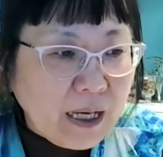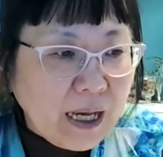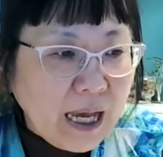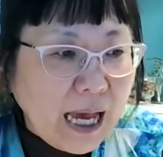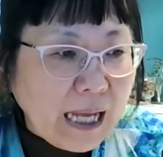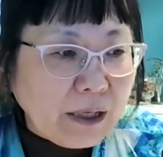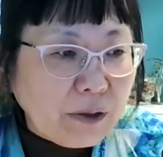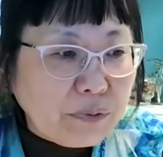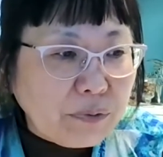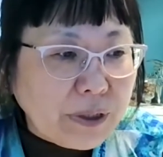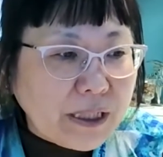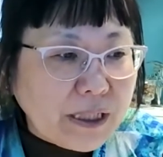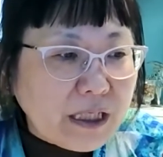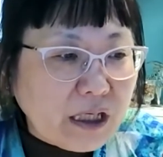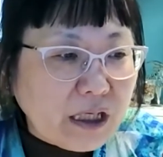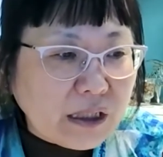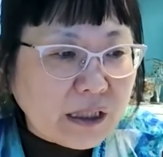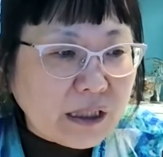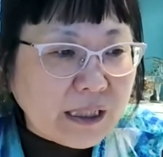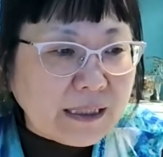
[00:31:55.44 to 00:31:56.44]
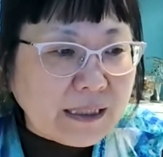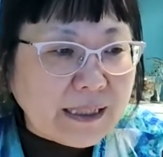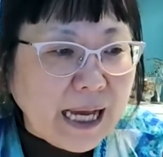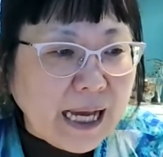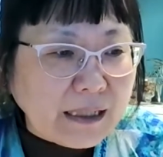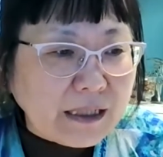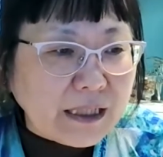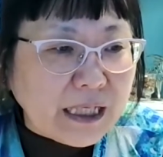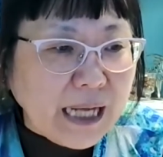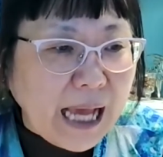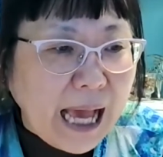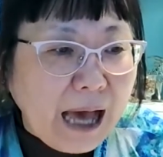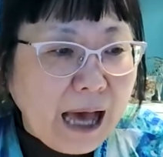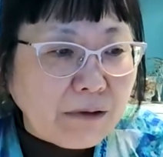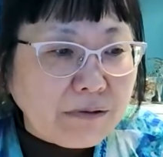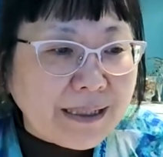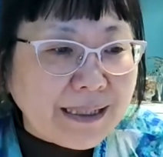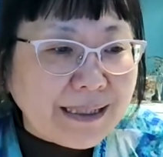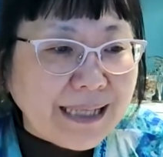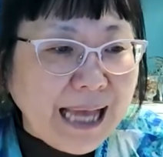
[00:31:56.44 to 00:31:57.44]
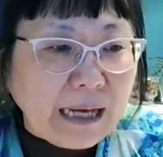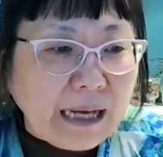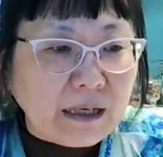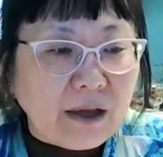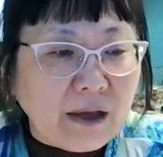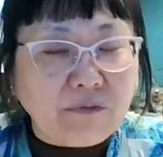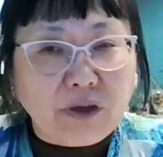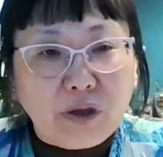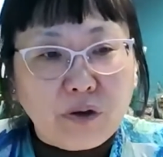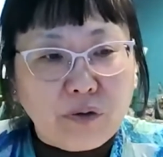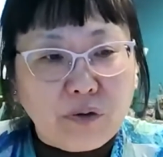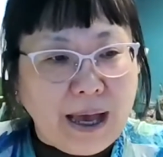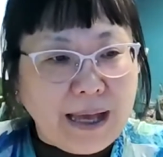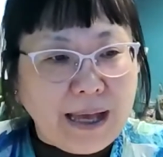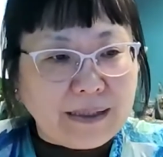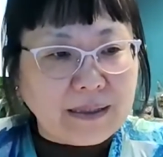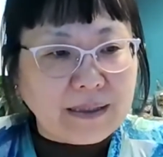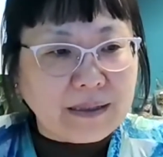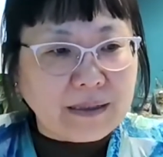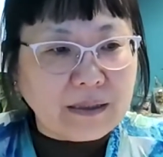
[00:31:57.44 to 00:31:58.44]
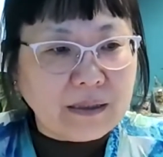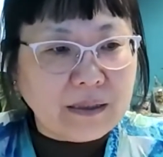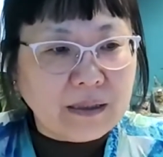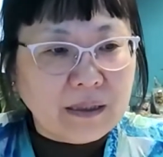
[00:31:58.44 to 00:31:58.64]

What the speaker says: And the research conducted outside of US,